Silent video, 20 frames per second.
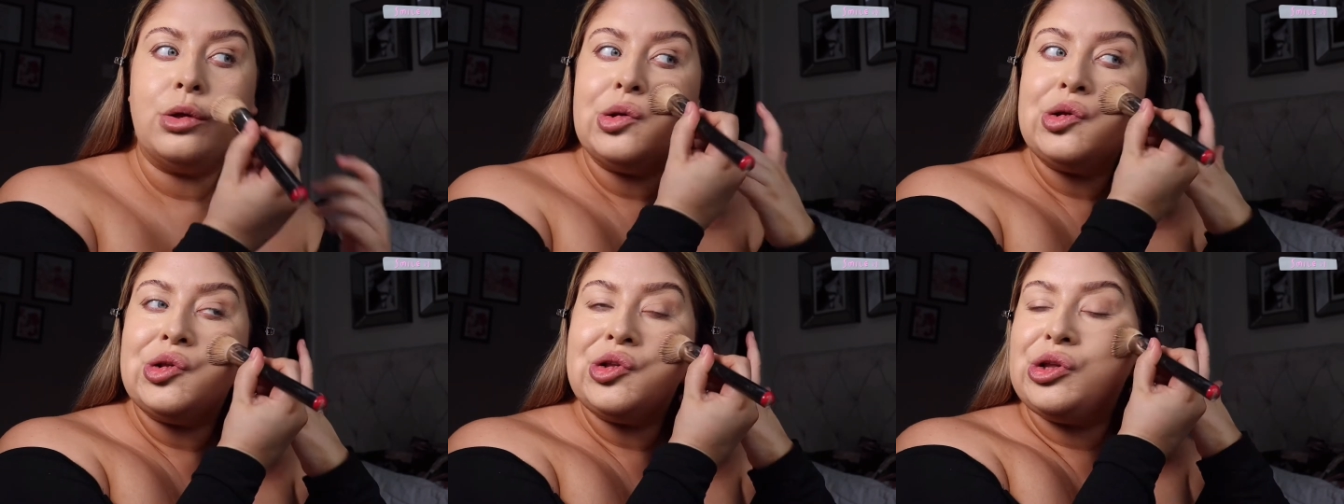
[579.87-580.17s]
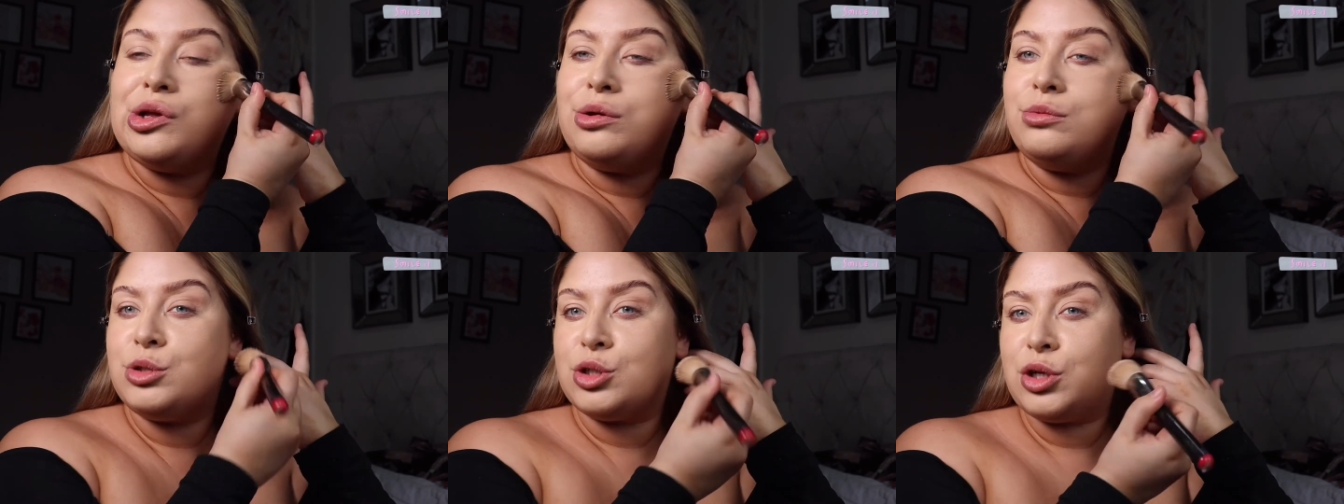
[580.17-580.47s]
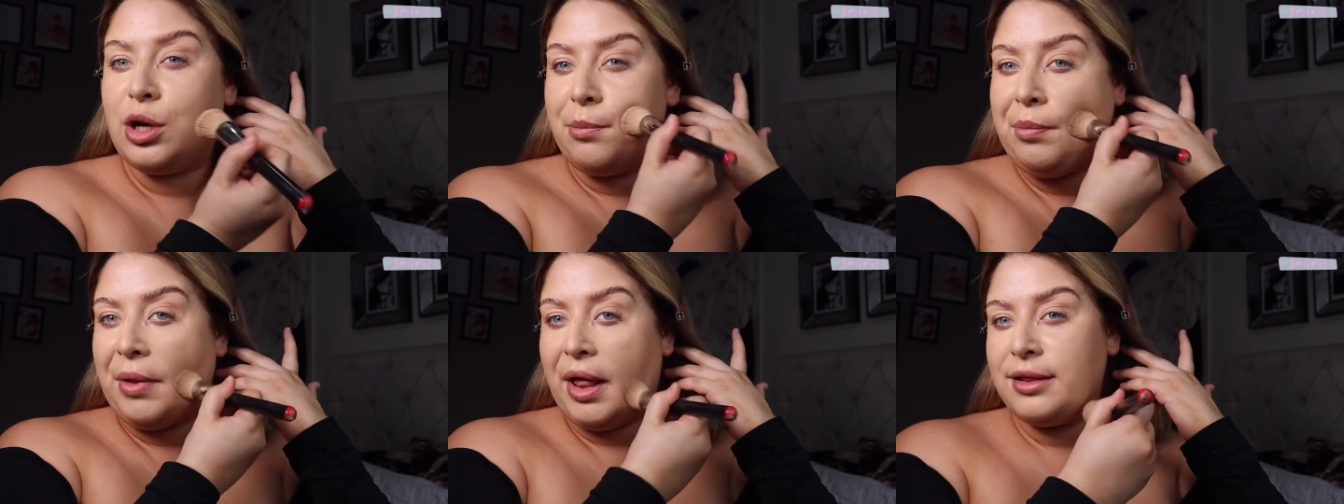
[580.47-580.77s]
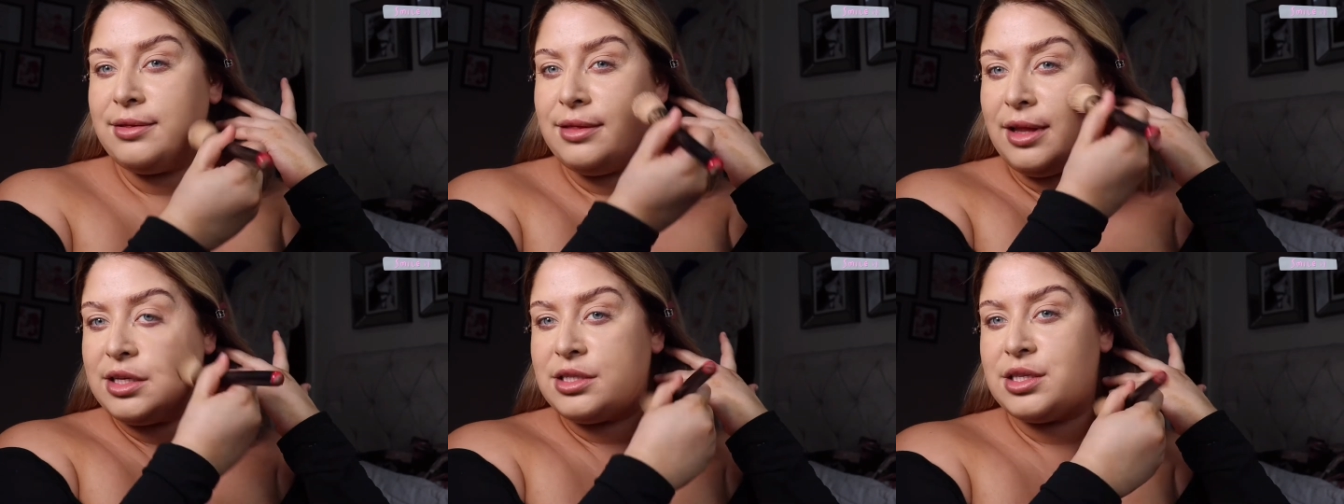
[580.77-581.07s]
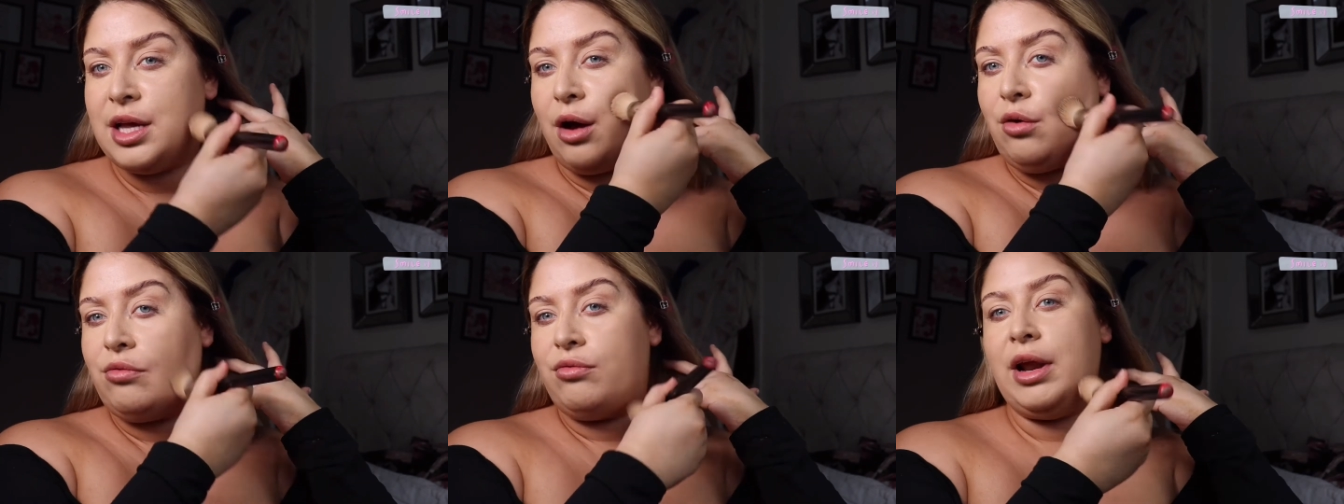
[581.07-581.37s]
So I'm just going to blend
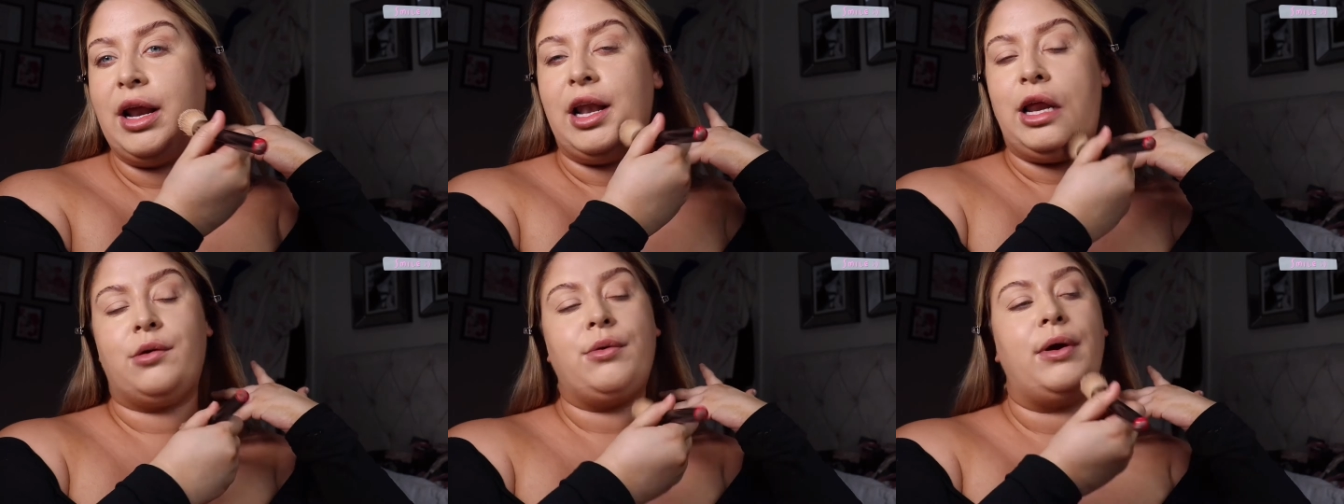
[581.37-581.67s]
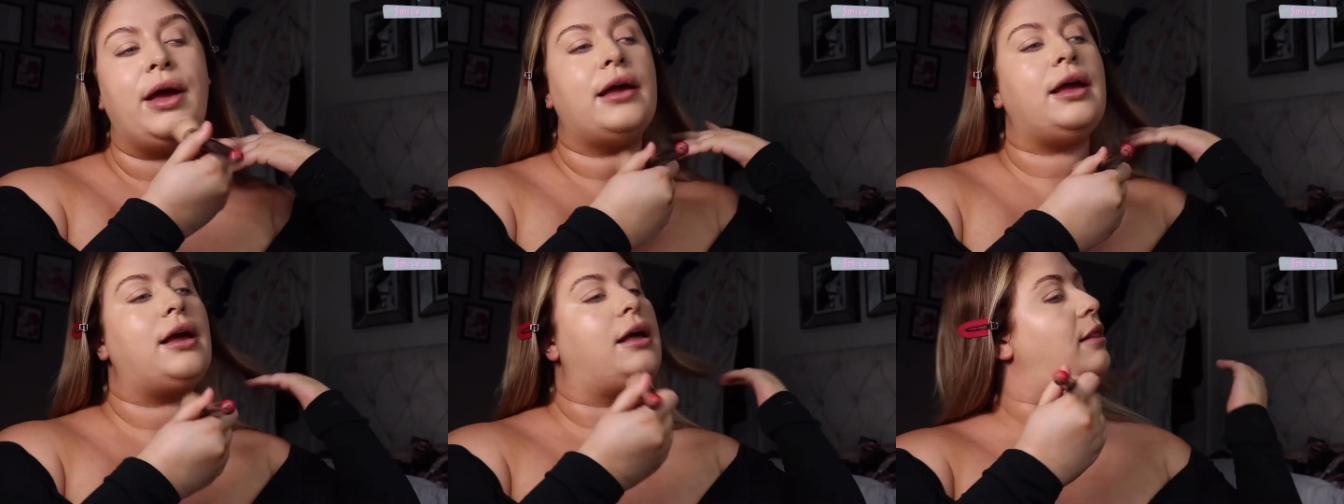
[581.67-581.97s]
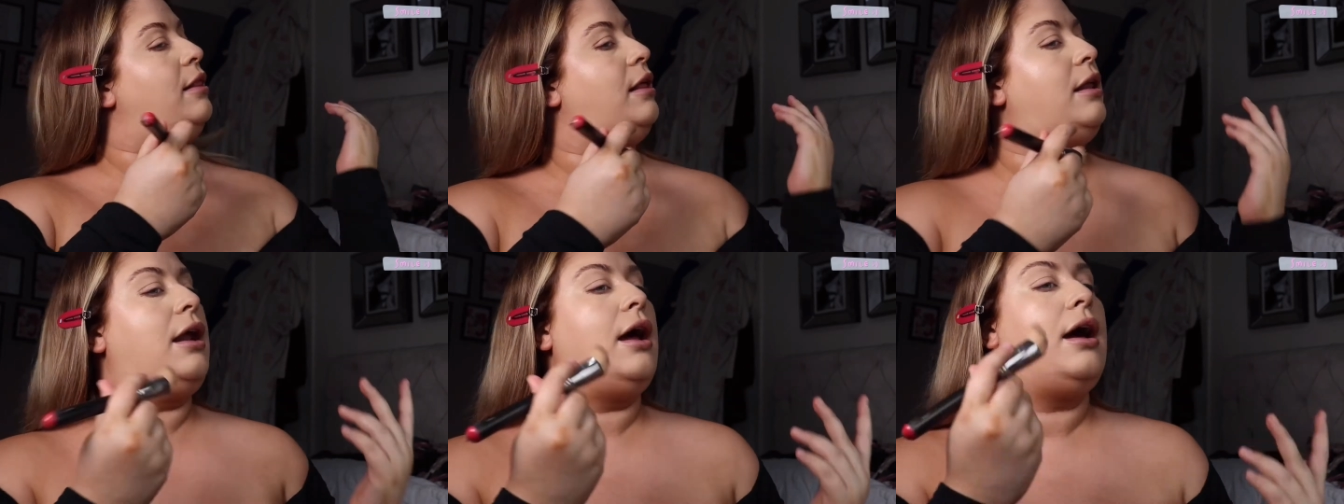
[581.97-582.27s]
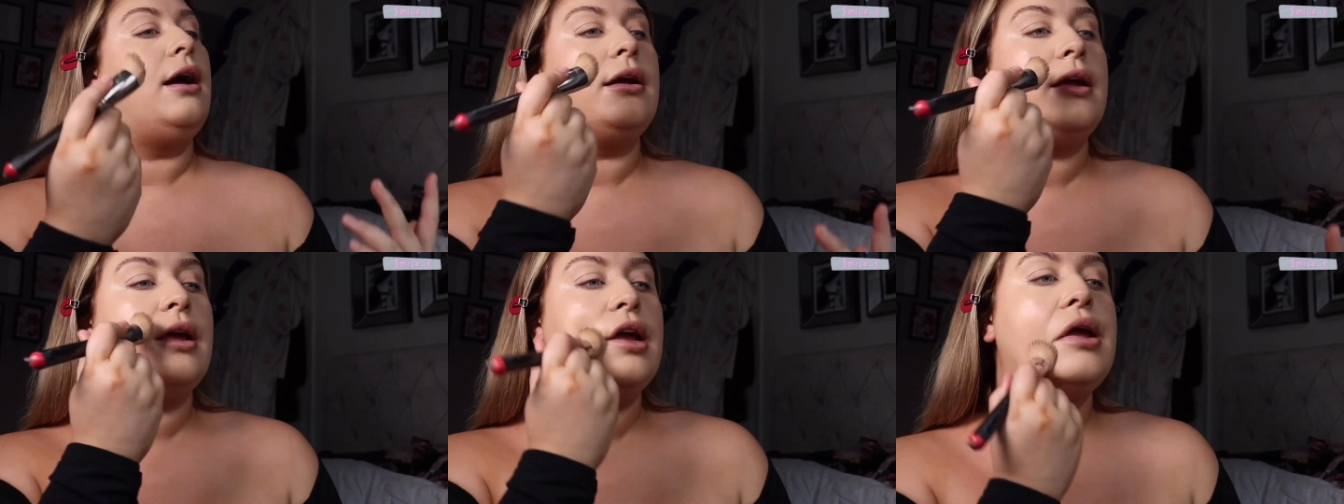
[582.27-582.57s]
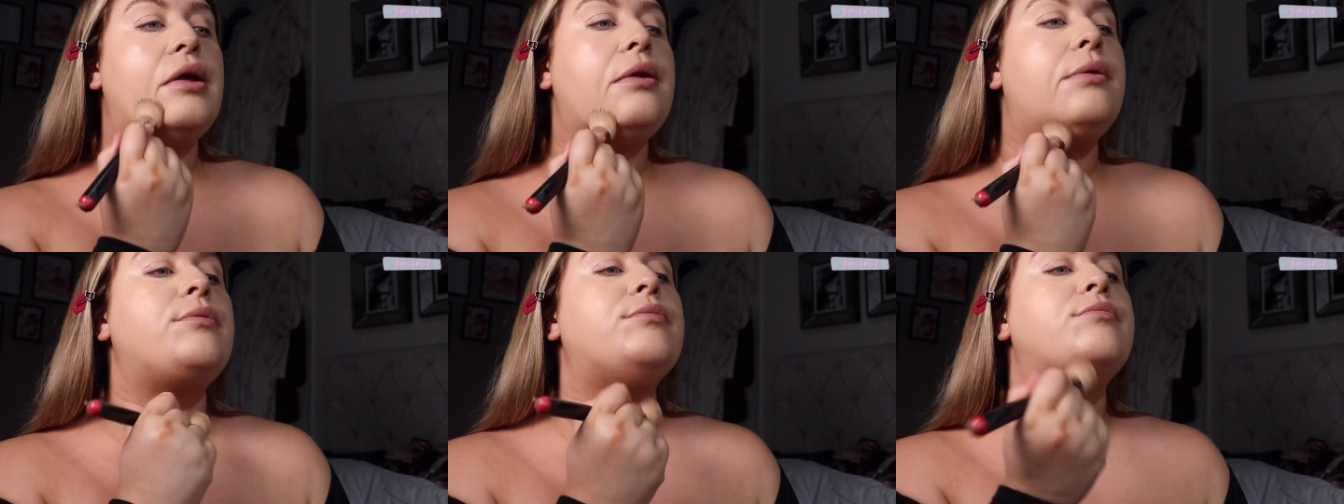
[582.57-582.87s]
this out really quick and then I'll
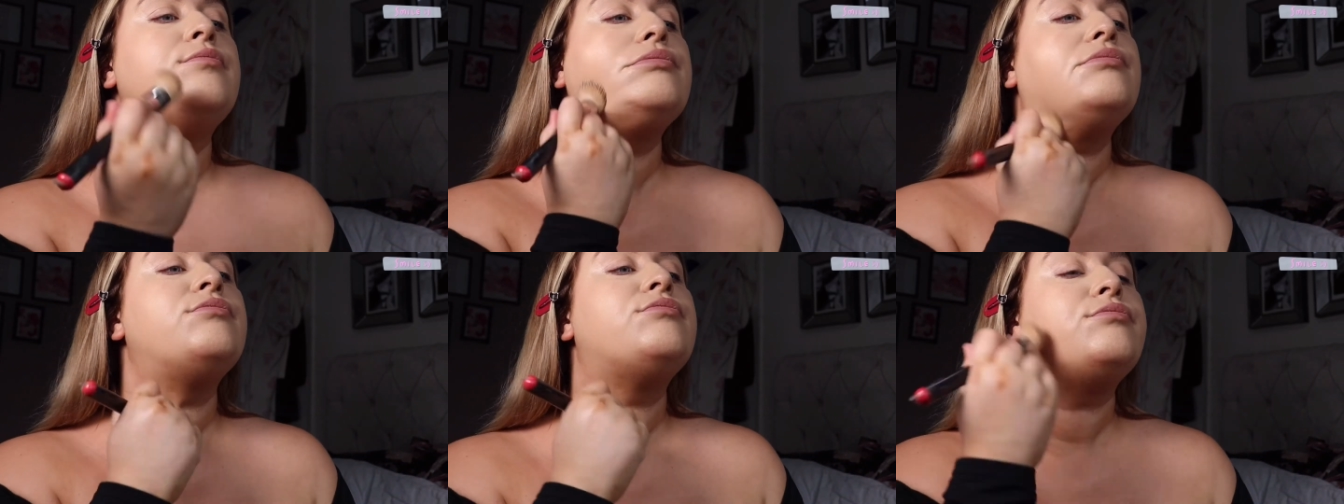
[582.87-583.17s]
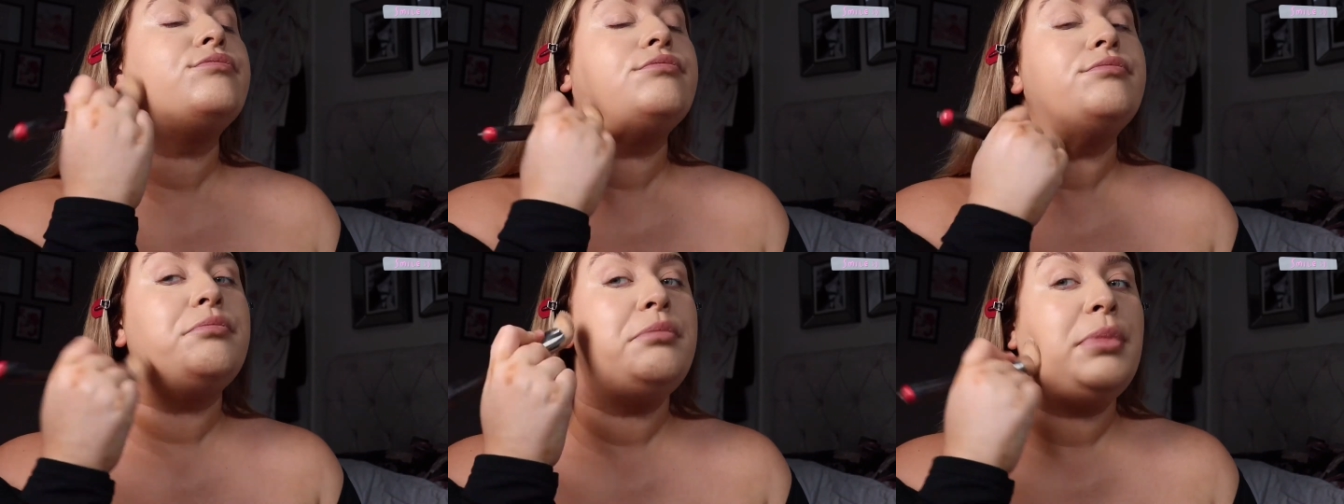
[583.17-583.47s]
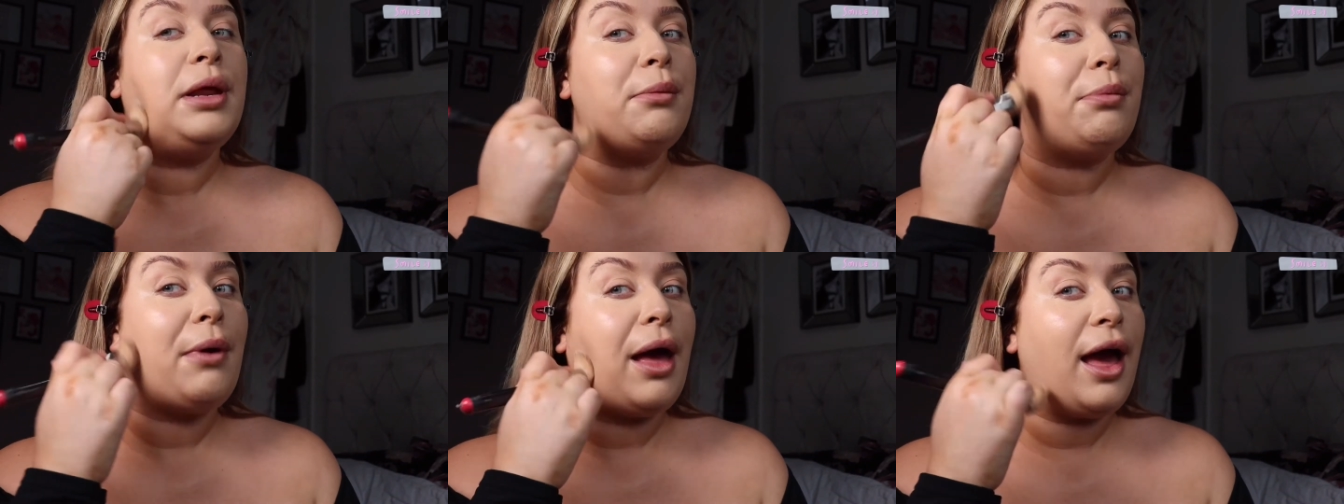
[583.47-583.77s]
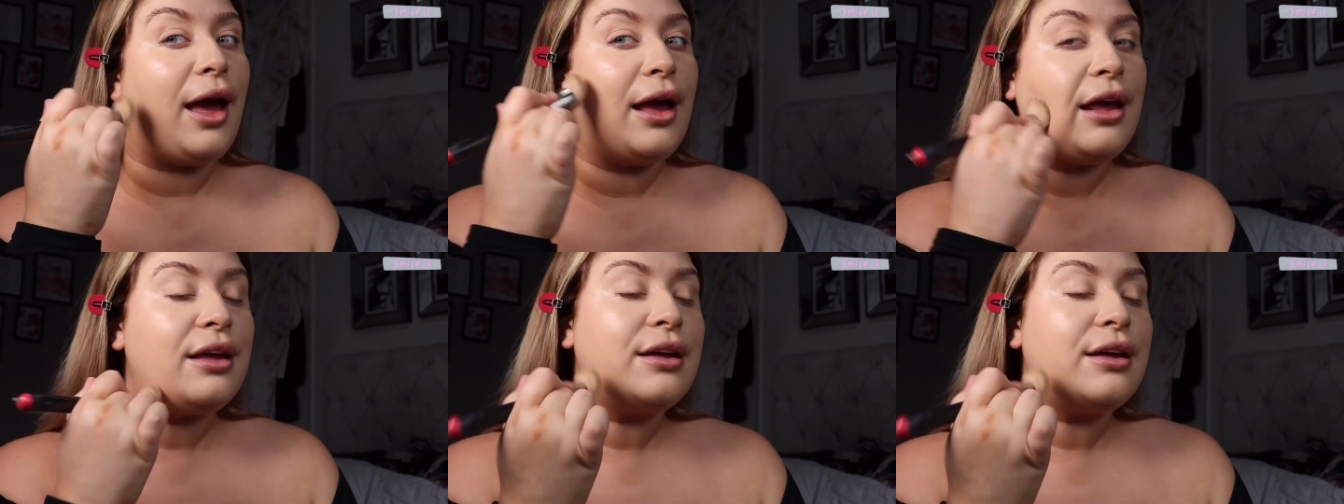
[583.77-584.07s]
be back.